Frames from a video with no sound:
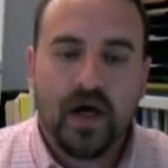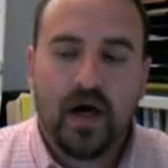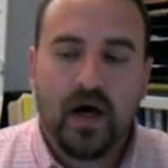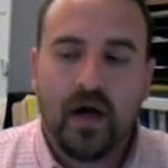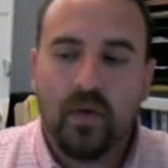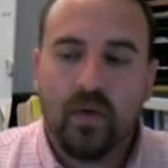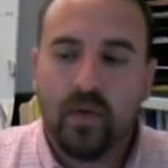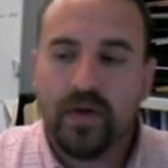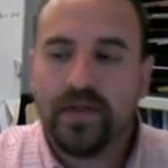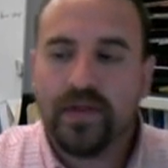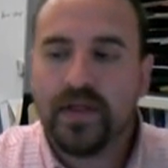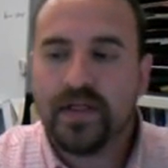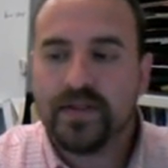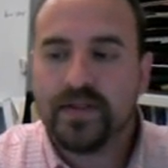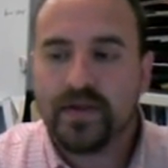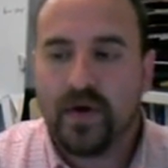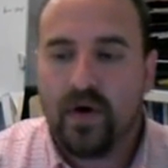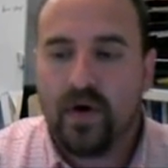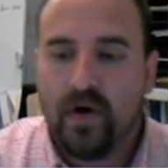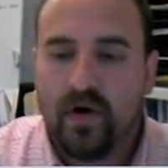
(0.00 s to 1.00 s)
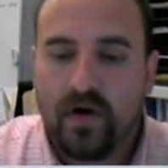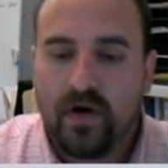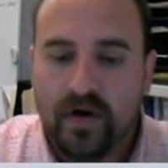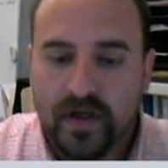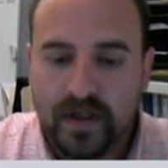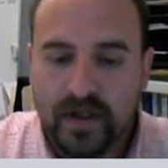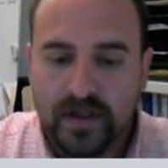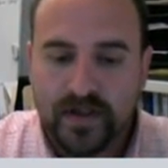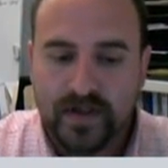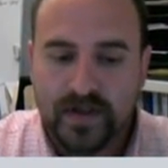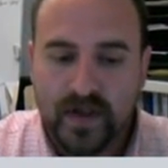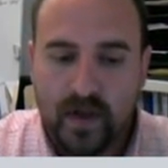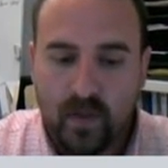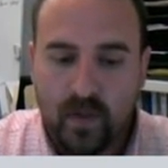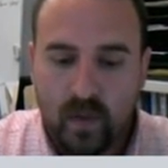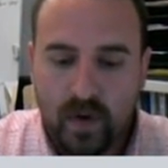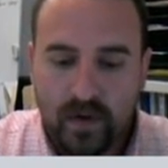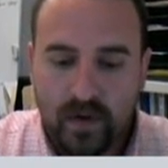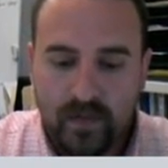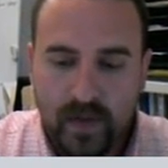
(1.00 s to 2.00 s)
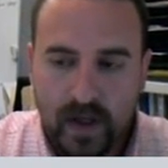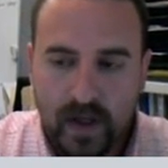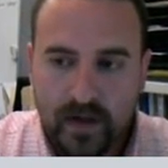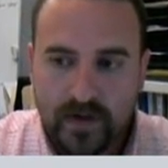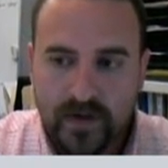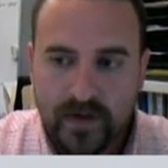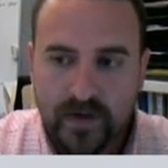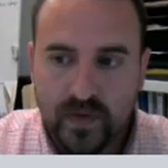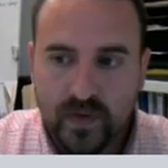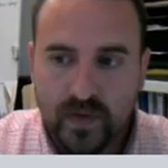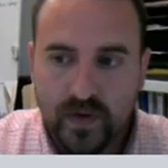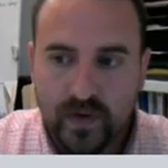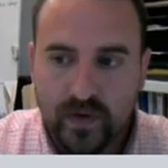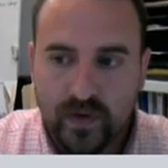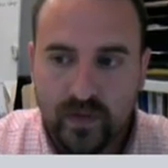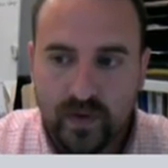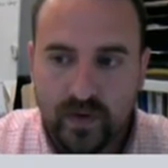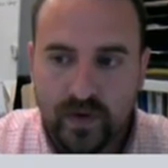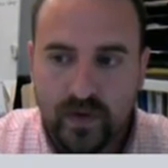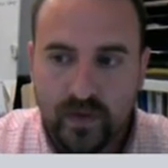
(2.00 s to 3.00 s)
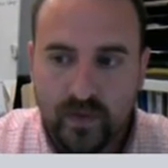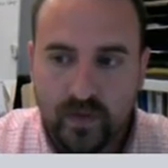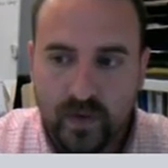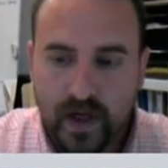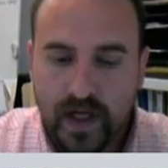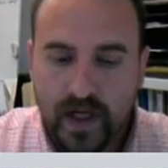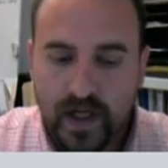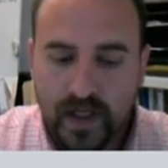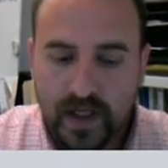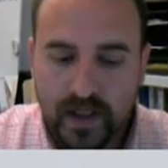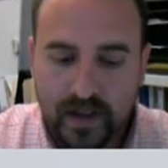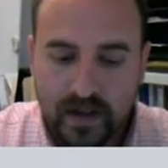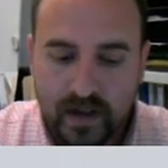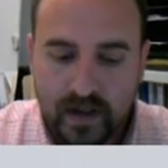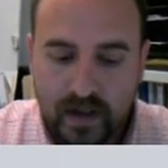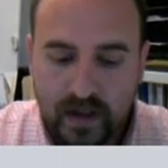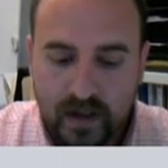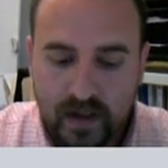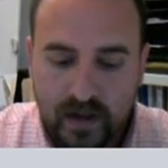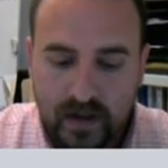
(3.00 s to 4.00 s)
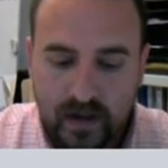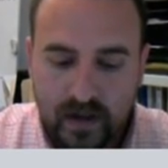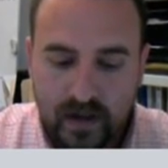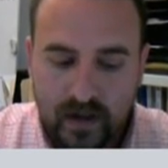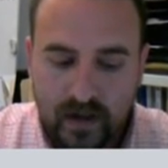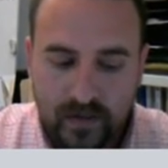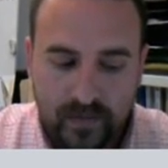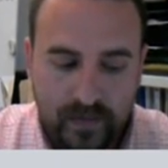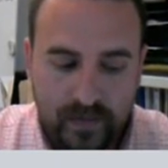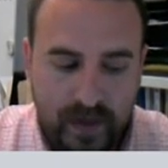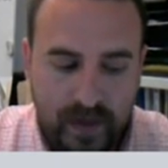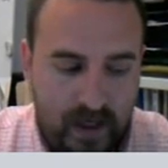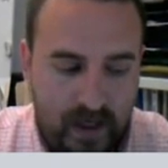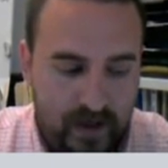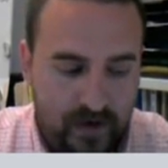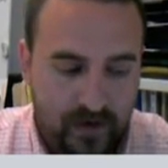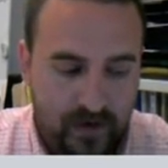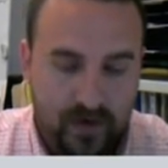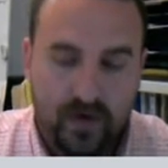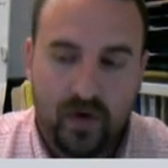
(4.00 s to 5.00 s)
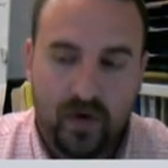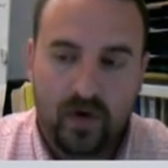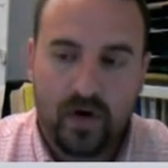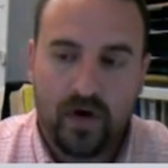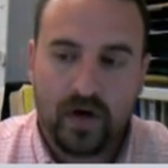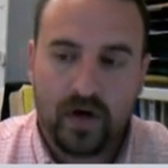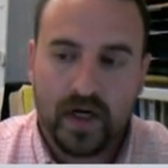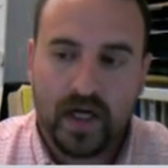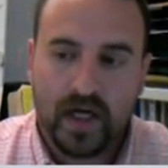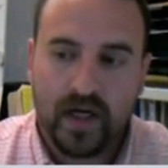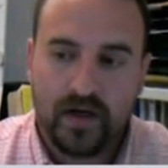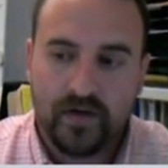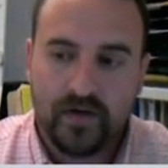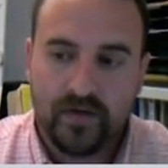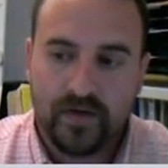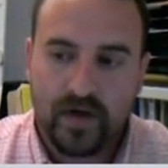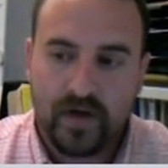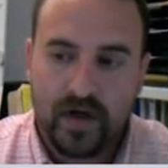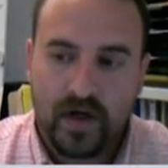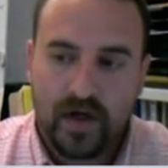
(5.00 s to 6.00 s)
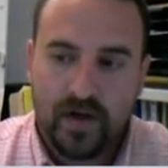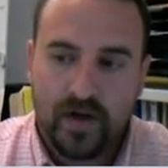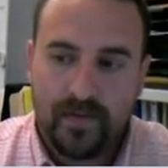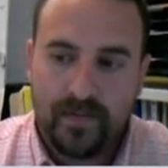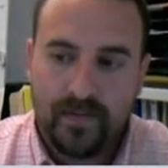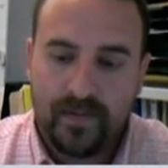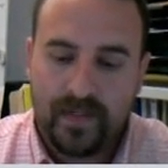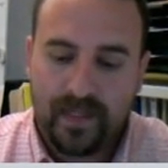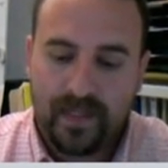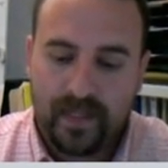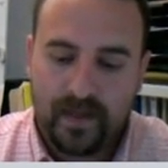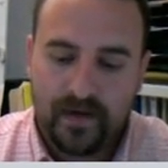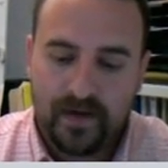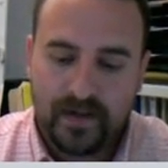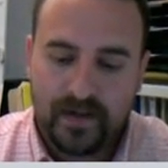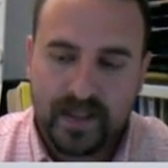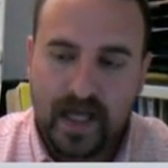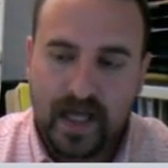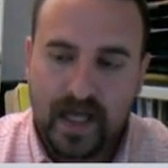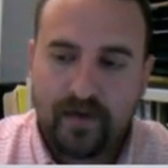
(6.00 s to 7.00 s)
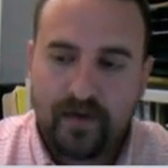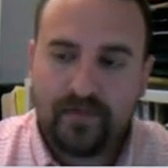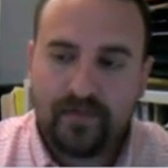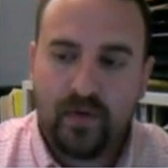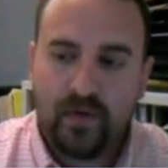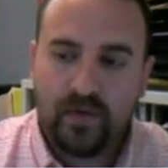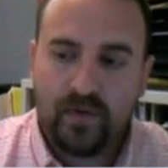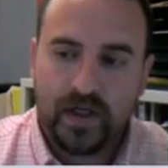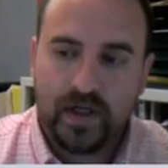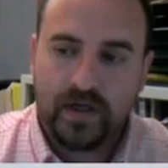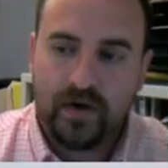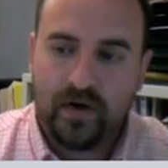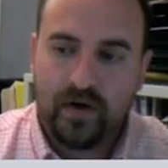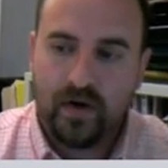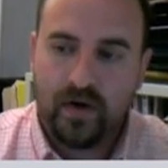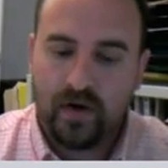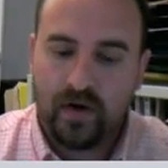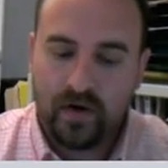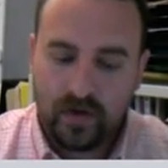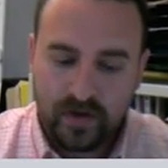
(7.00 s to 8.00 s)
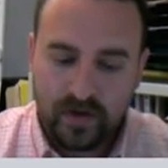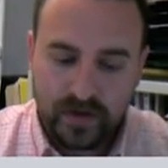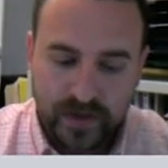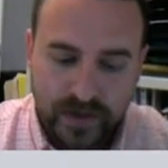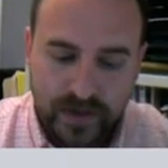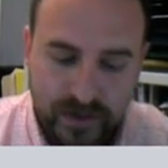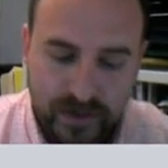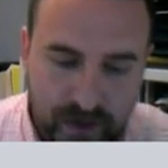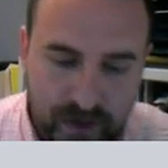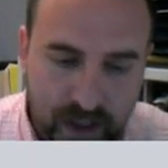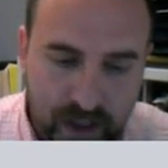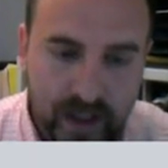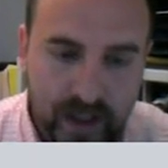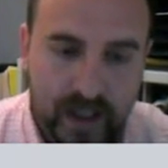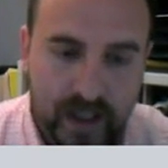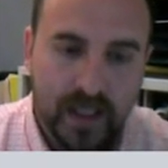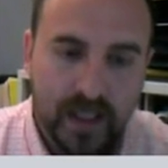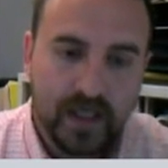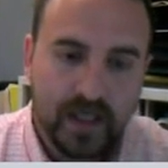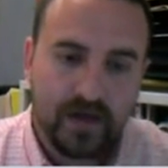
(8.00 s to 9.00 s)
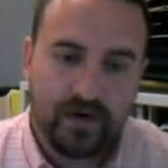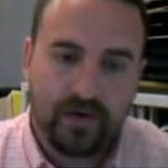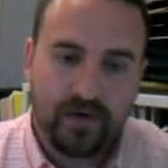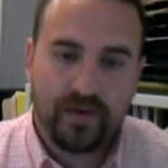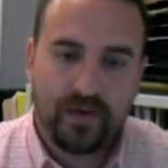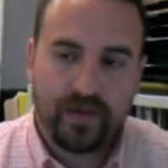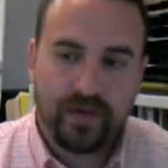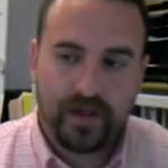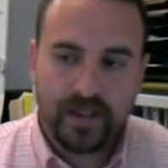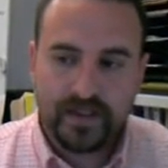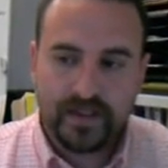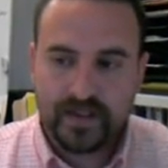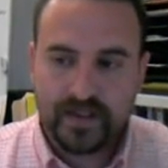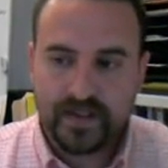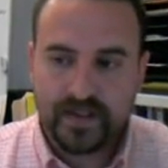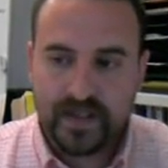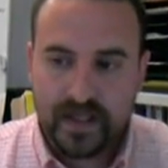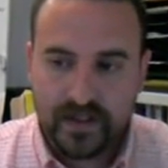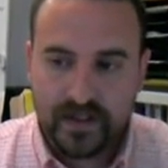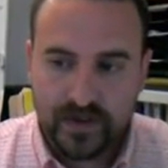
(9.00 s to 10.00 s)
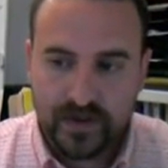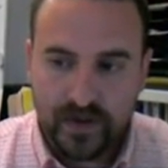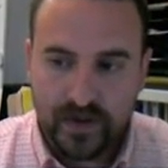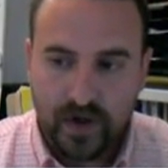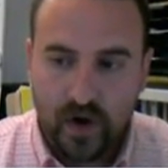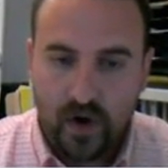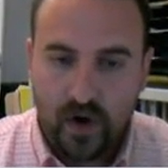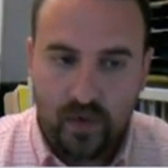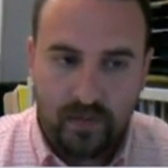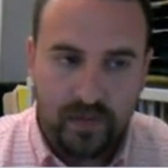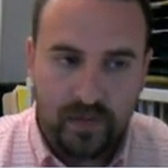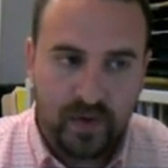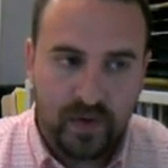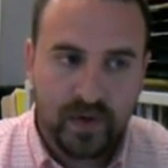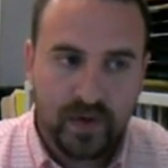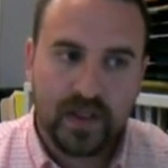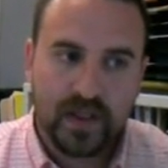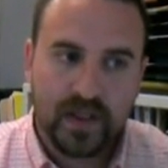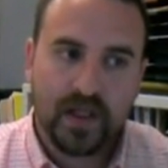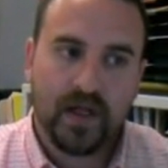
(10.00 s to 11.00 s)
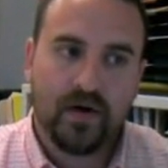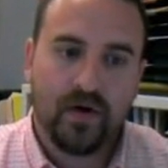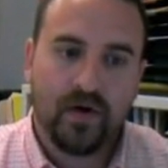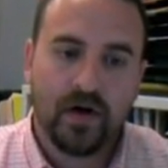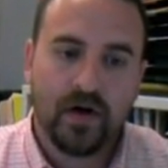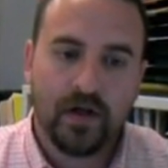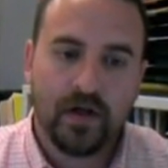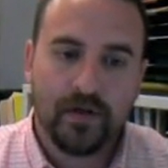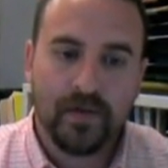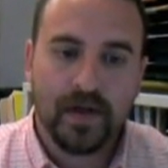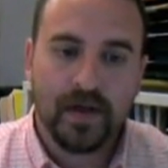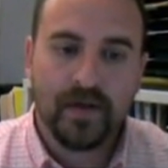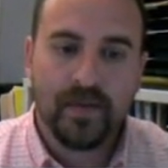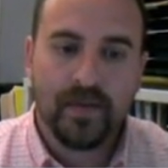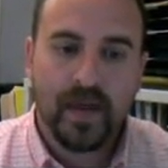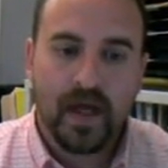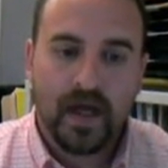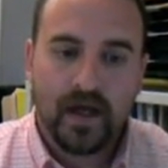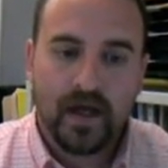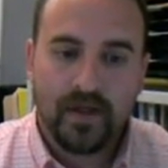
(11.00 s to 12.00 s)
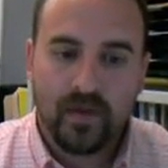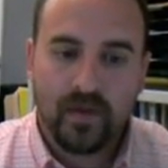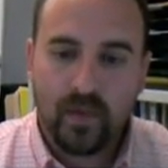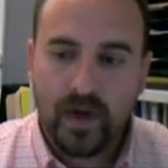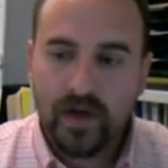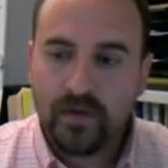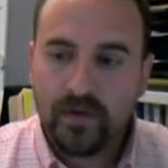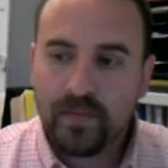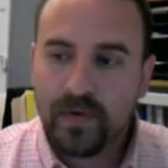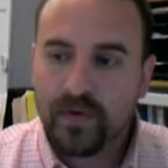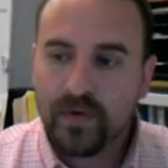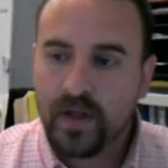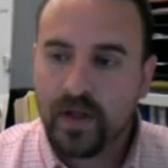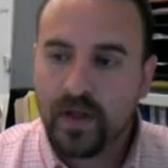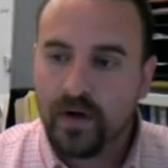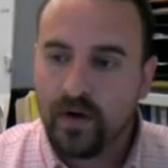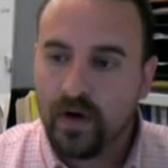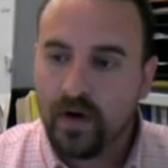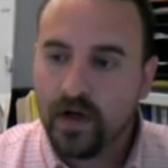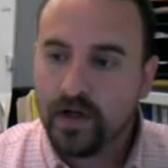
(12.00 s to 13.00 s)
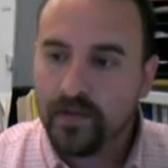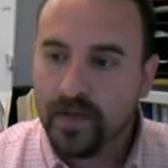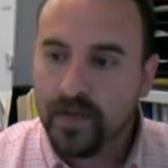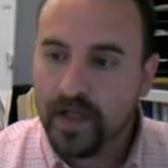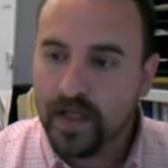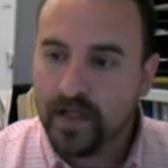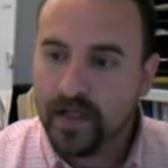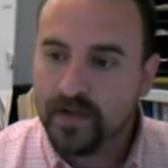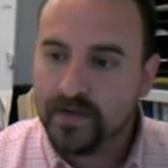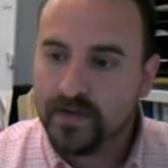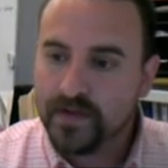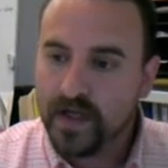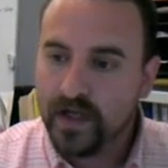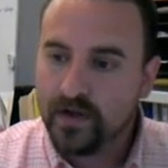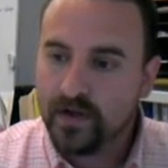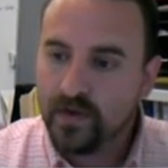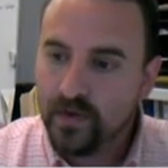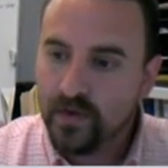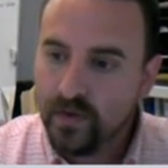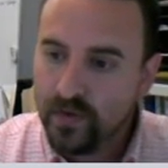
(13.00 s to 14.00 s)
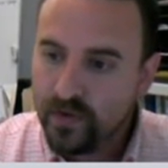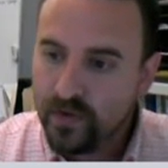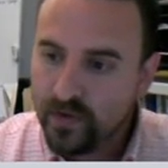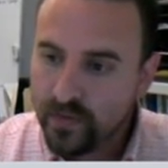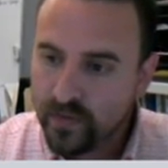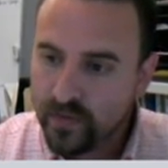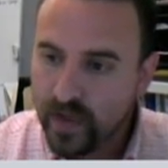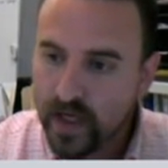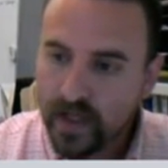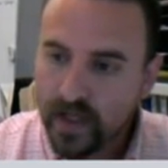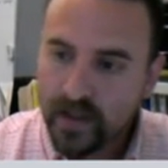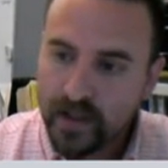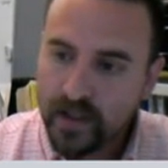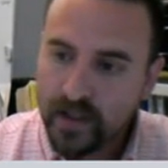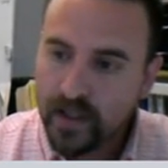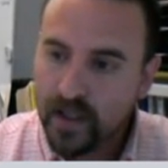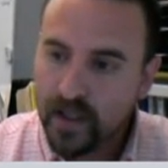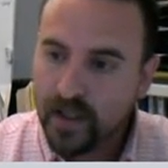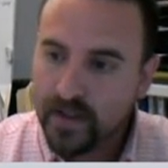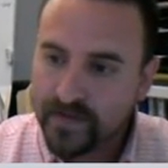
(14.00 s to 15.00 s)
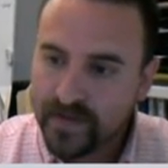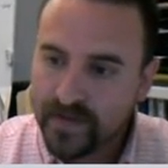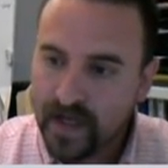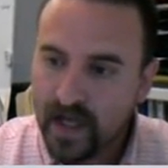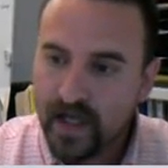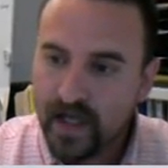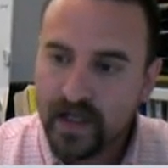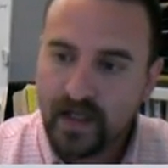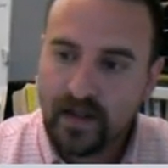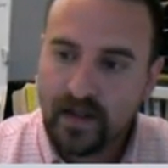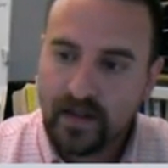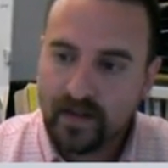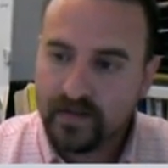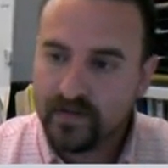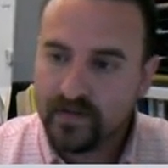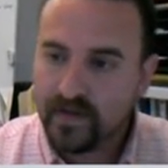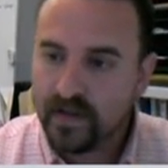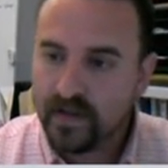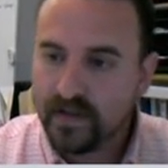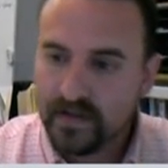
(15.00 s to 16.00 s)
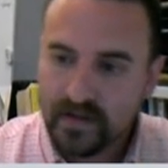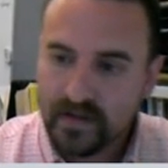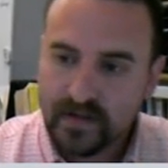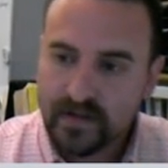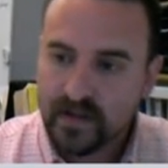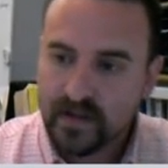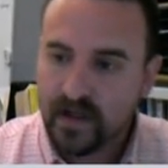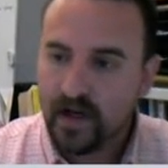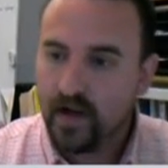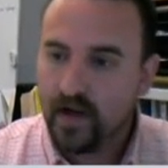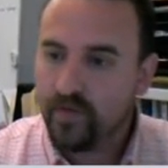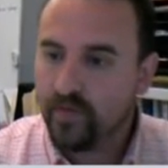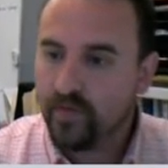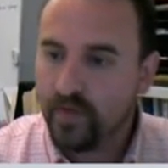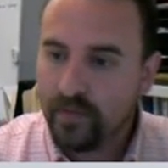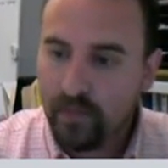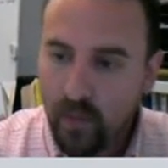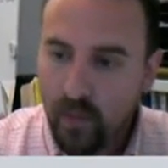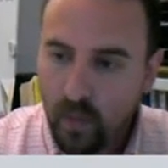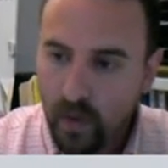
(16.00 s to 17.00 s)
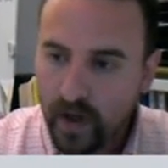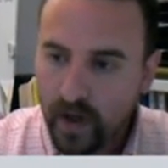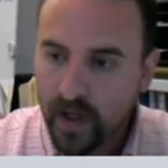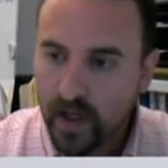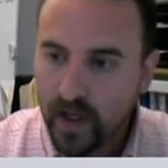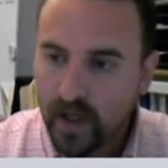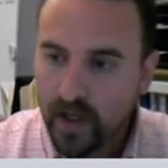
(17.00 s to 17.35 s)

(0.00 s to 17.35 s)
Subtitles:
And what these are is I want to make sure that with your writing that you are kind of scaffolding or strengthening your thesis as you go, building that argument. And the way you build that argument is that you're directly attacking the thesis at every point.